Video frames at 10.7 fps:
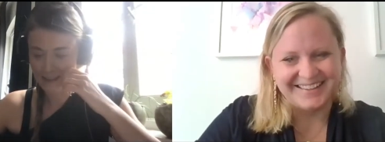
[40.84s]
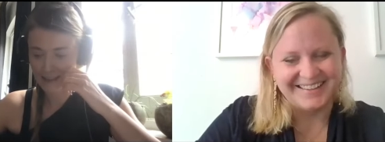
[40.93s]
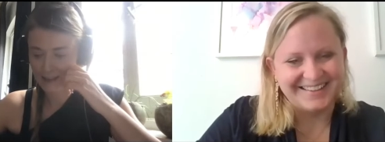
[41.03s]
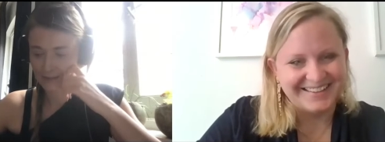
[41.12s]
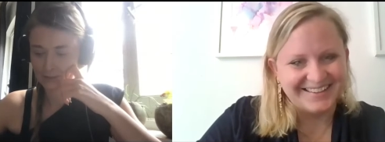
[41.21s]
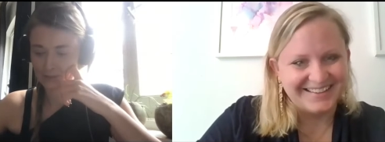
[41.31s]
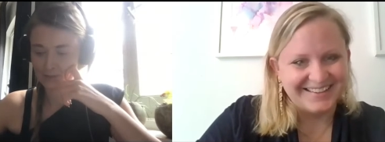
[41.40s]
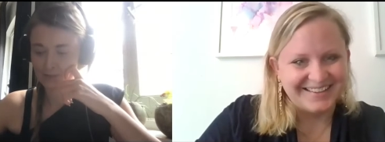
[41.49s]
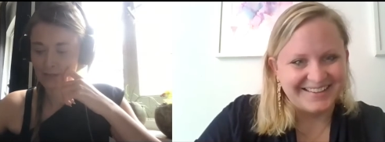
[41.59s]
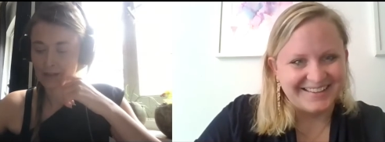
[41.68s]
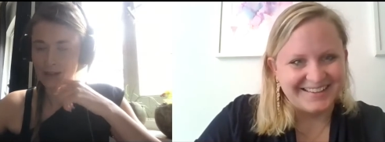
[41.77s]

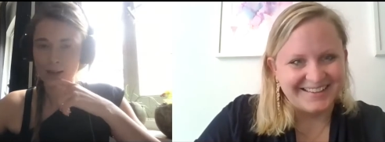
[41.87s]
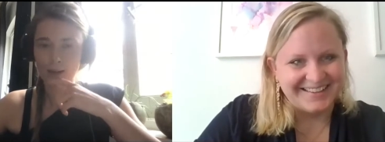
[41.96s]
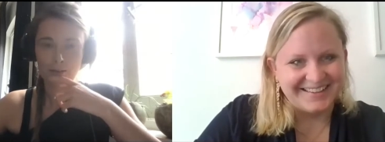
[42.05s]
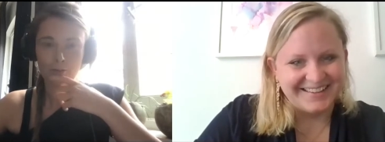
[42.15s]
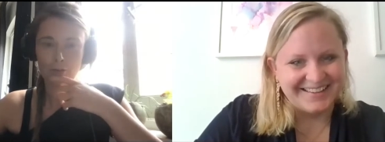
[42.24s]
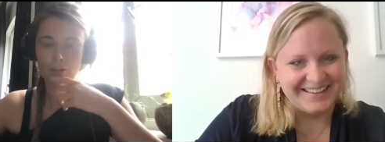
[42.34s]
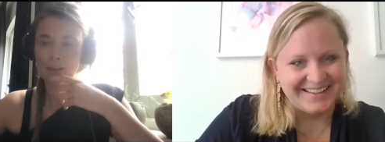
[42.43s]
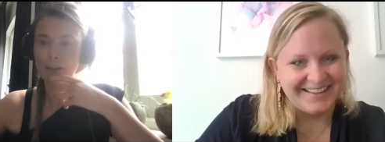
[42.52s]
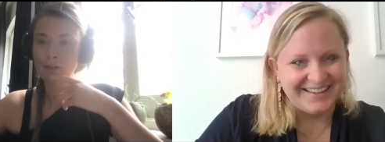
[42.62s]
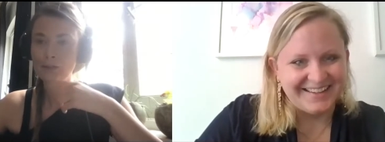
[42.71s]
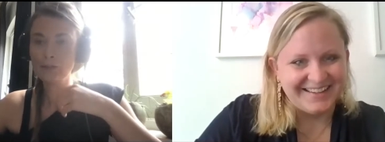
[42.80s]
Speaker 1: um, very
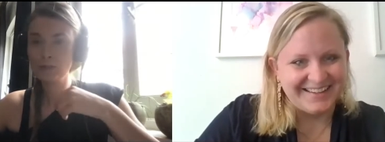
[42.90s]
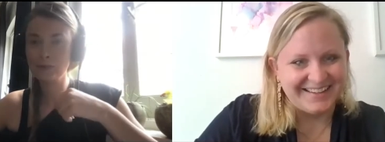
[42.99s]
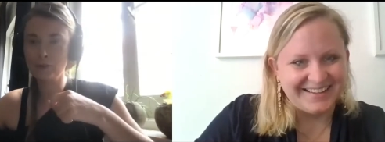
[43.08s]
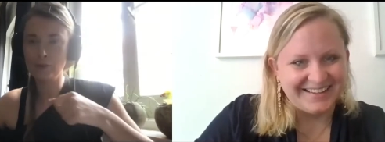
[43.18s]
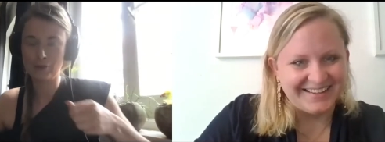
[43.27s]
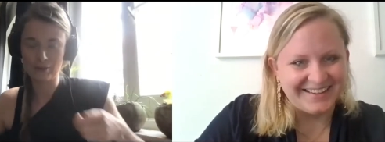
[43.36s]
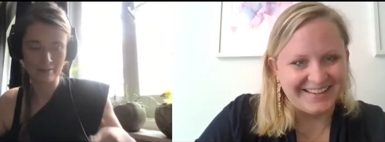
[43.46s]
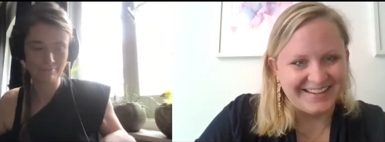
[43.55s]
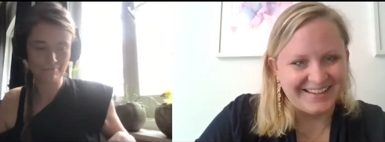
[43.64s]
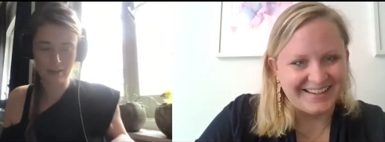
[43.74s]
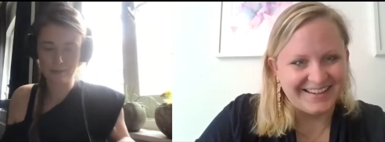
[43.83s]
thankful for
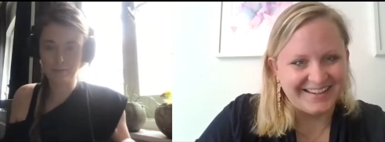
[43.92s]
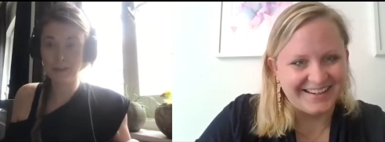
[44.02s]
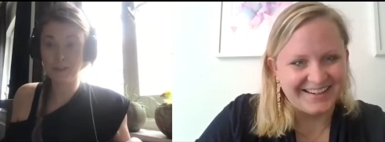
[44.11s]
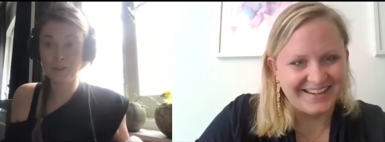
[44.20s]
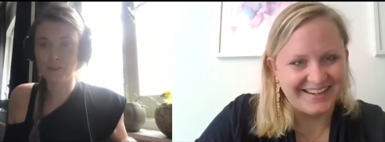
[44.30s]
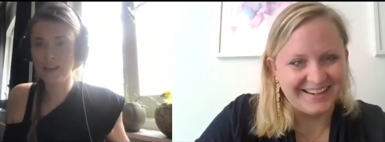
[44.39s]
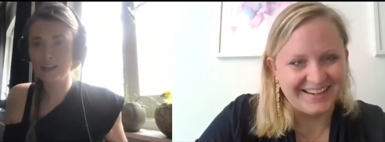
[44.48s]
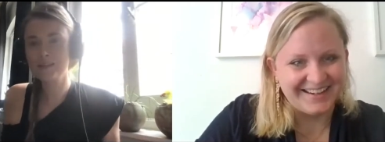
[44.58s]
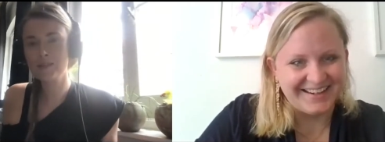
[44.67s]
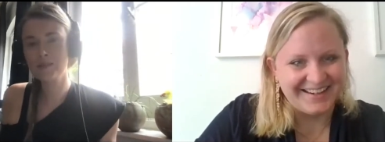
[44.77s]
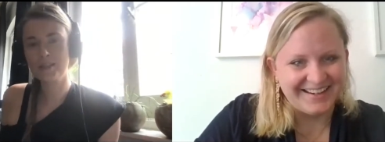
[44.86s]
yeah, being your
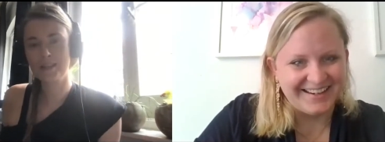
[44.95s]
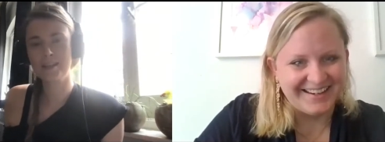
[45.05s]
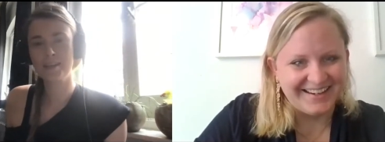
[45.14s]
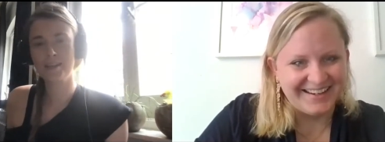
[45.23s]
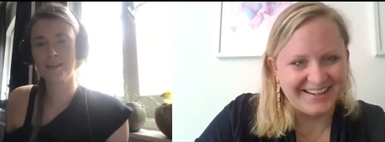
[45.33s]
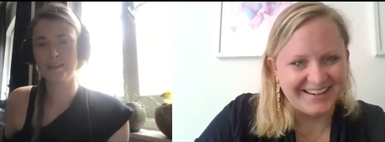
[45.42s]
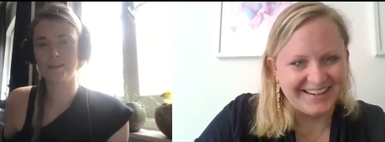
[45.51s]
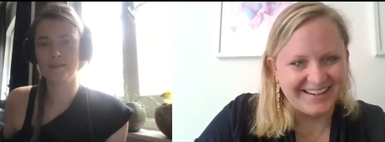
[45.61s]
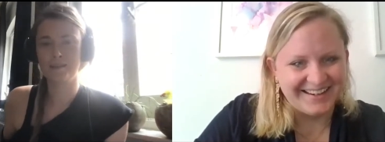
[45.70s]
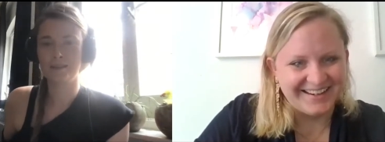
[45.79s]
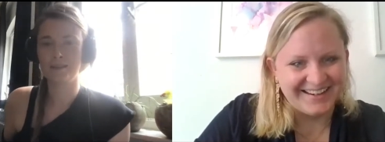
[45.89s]
guest today
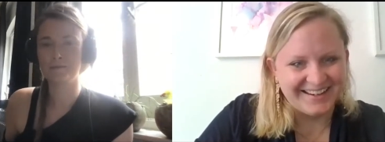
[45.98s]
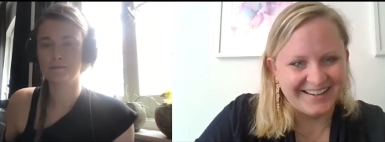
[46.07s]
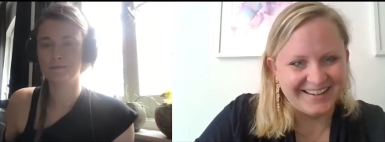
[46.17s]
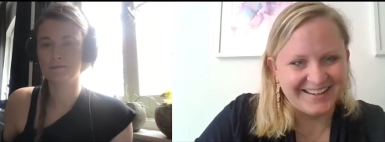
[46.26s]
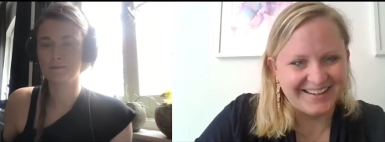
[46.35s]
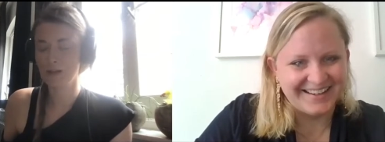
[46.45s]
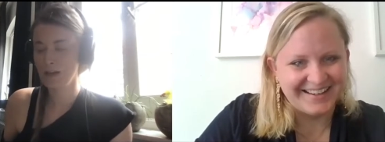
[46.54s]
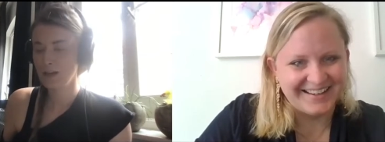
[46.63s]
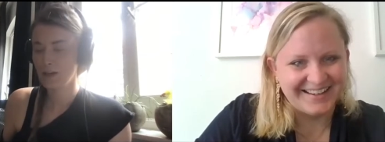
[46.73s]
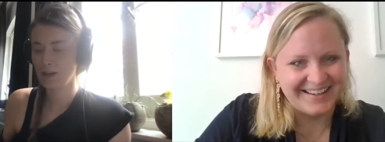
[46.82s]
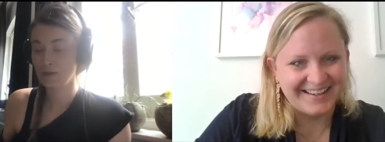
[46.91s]
and, um,
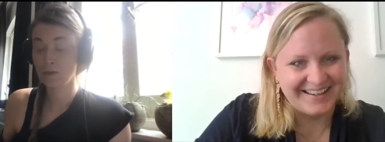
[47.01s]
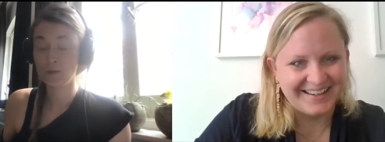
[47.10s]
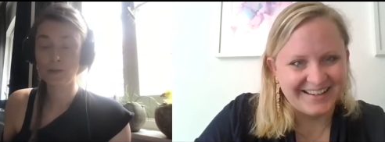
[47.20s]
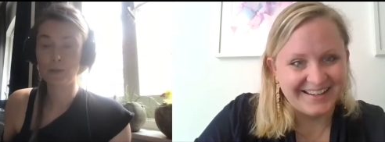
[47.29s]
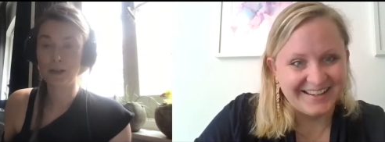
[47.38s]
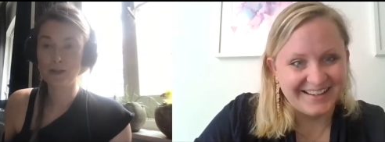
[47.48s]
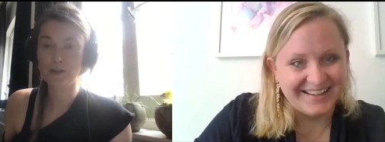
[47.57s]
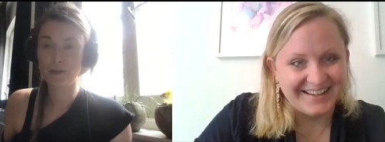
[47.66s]
and with pleasure